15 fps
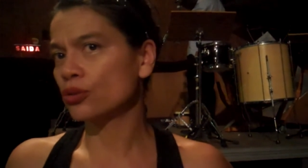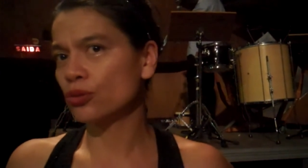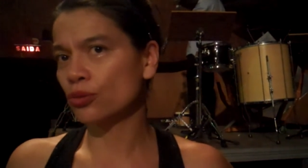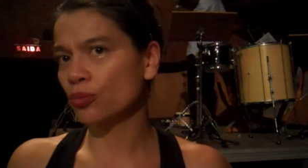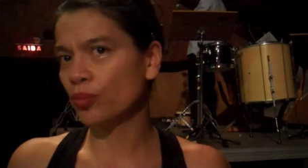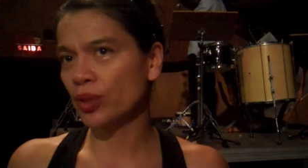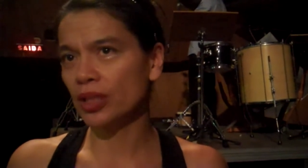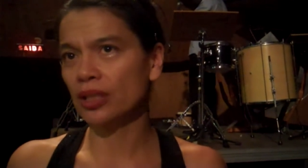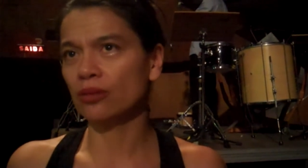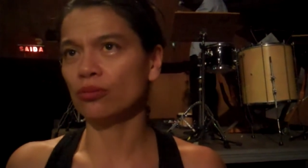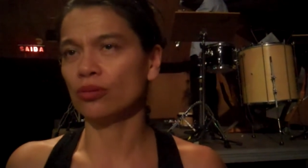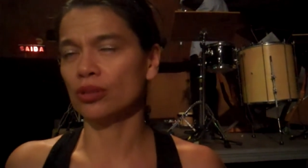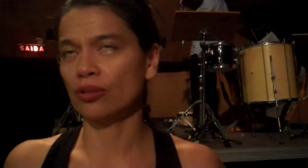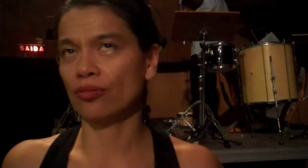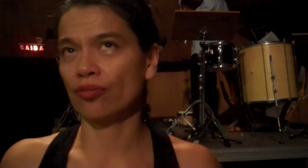to be
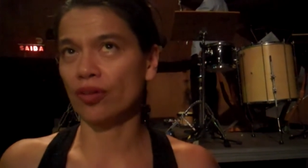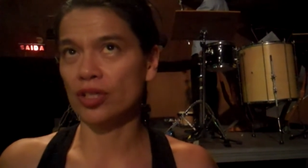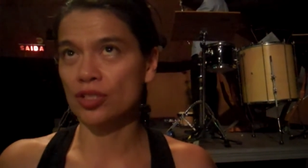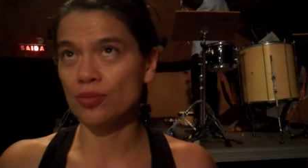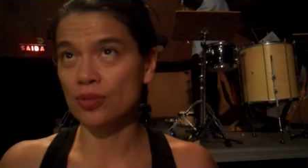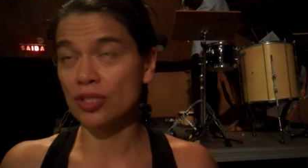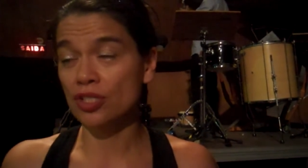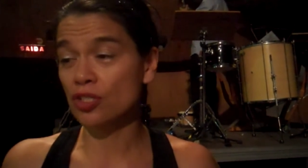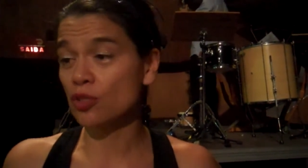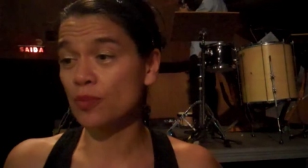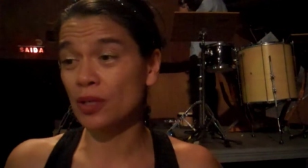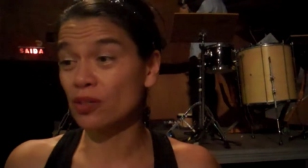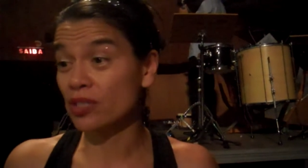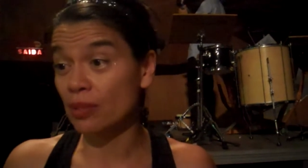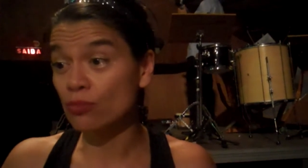with a French musician
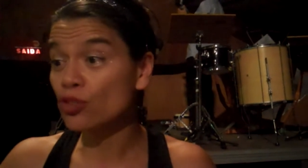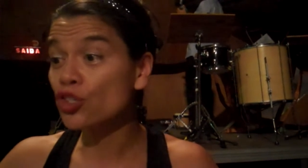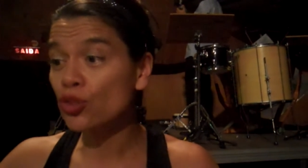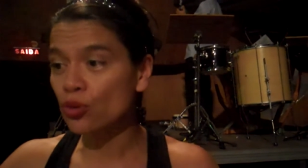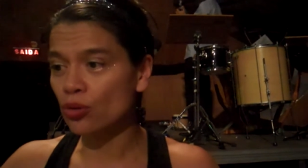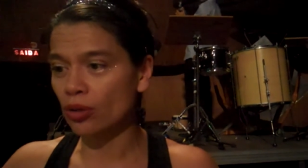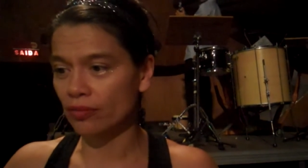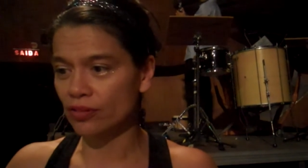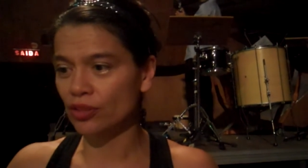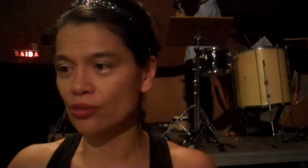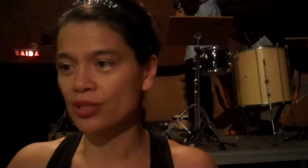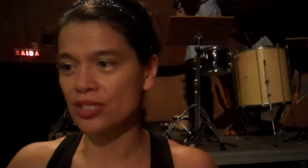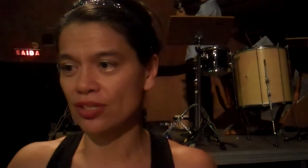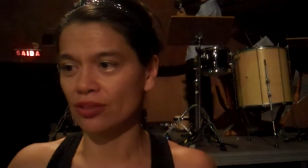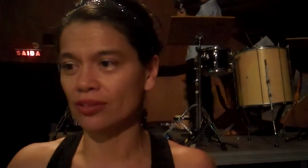because I'm sure of the
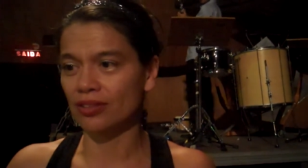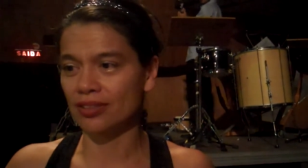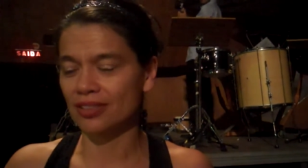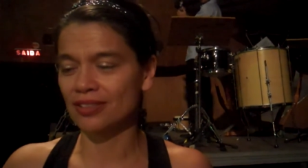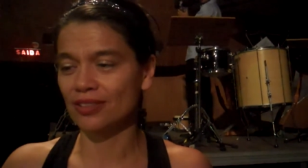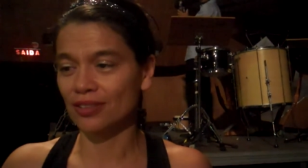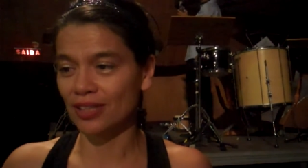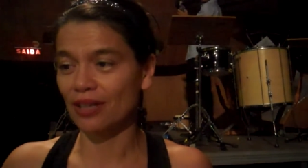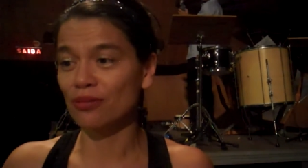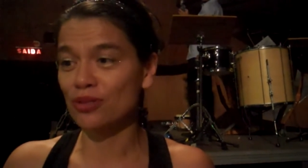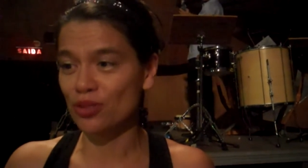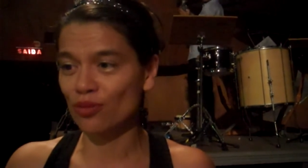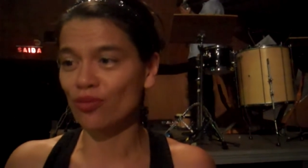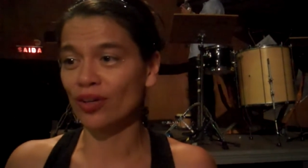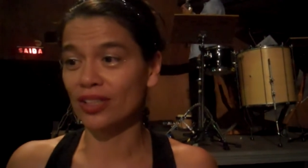result. I
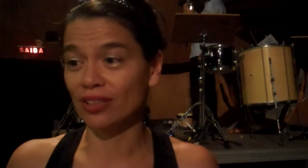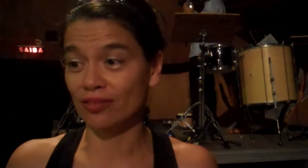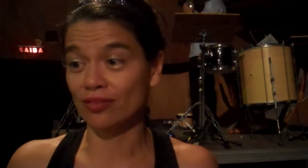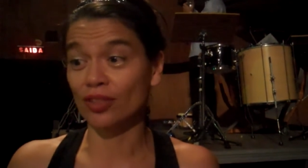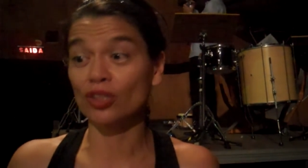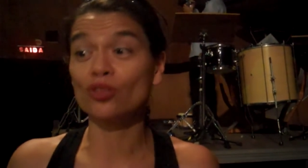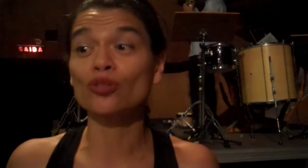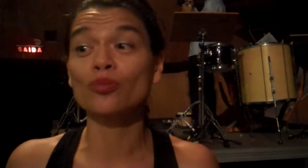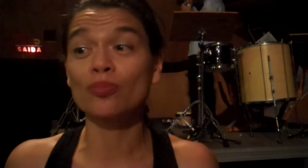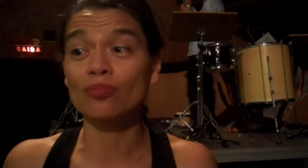was afraid of the